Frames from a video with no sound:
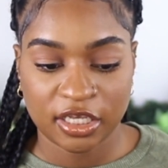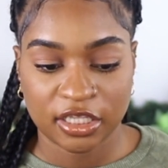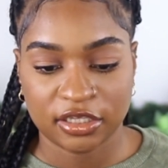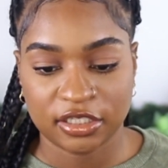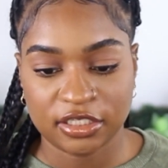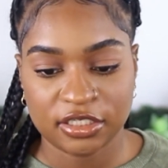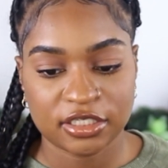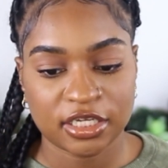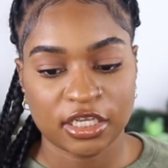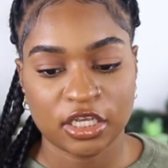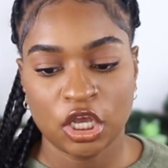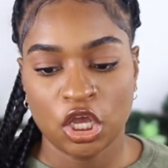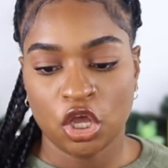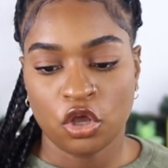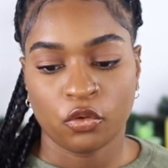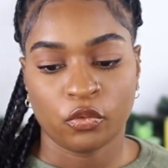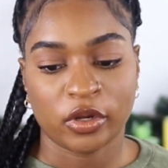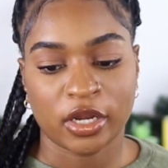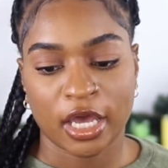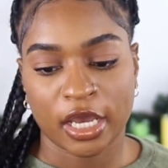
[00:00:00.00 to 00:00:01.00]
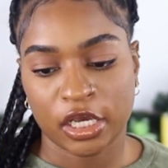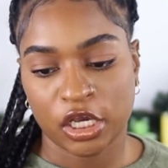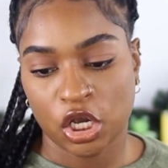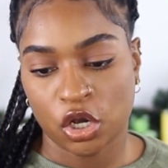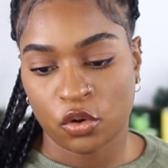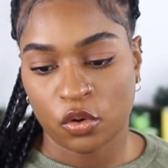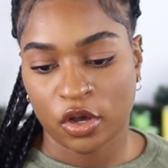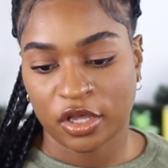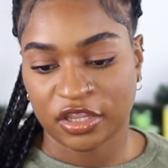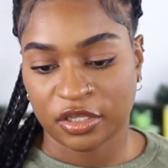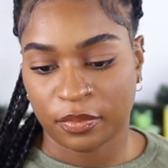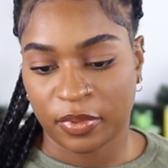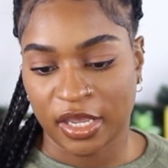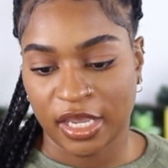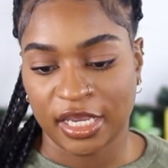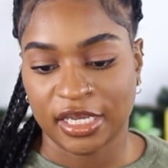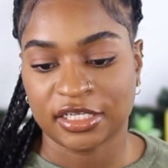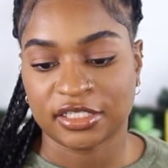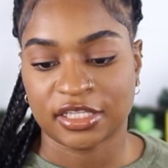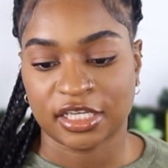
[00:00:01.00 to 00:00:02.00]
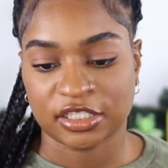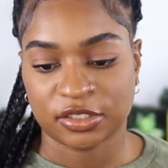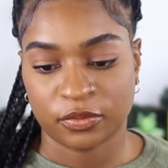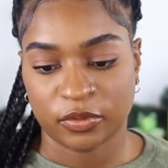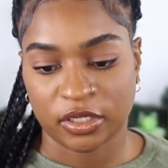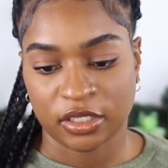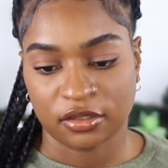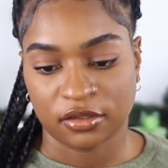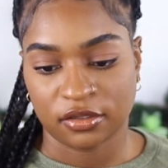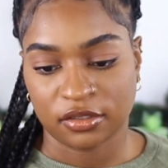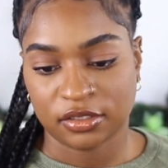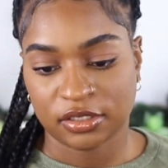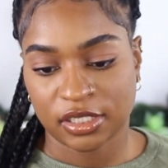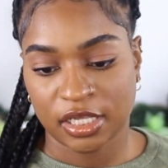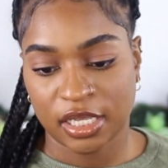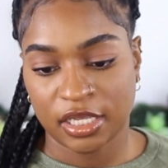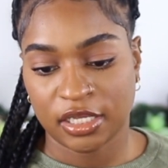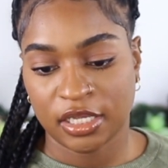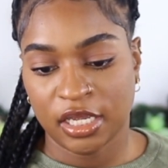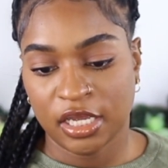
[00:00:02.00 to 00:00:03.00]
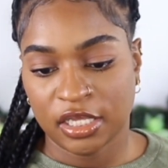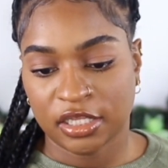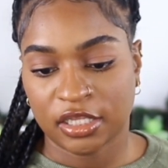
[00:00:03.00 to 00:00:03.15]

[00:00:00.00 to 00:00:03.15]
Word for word: at least like when I go on the page, that's what it looks like.